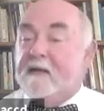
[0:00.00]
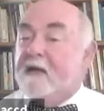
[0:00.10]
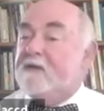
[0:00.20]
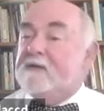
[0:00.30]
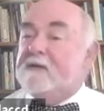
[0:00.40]

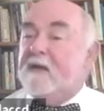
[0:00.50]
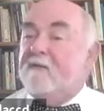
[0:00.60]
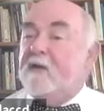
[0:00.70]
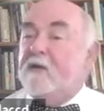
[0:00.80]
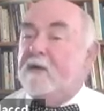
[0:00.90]
not just
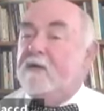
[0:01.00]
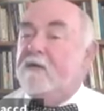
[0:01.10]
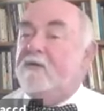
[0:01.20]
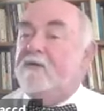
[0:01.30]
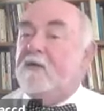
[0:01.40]
having your
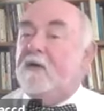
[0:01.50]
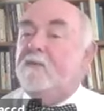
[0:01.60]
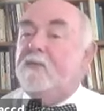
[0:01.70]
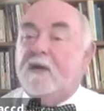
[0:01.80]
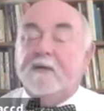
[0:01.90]
ears
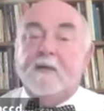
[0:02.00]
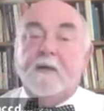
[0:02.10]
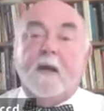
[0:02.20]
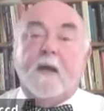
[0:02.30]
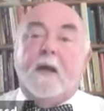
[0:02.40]
unplugged.
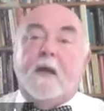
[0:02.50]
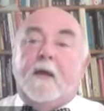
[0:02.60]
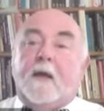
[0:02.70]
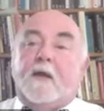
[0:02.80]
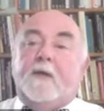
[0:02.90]

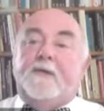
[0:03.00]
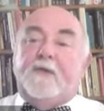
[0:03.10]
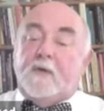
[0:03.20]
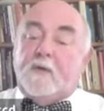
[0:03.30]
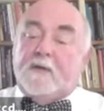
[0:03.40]

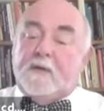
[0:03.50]
So